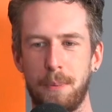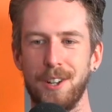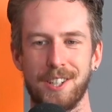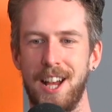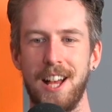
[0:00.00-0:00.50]

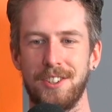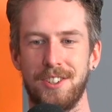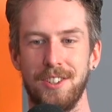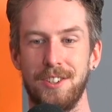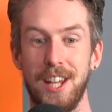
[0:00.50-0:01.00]

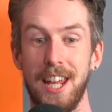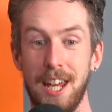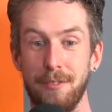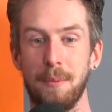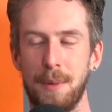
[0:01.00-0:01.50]
podcast to
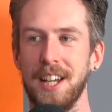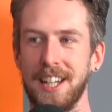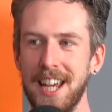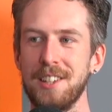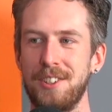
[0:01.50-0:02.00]
ever be a
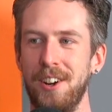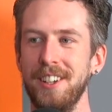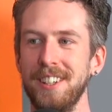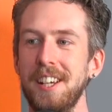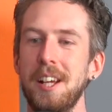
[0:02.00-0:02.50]
guest
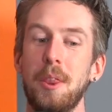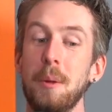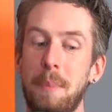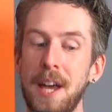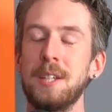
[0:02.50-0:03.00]
on.
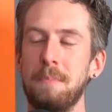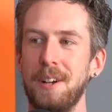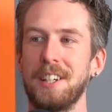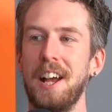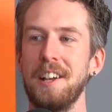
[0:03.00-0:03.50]
The best
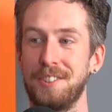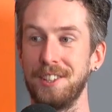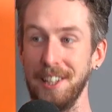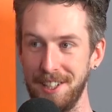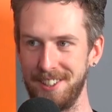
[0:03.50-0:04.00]
podcast to
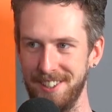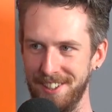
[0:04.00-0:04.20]
listen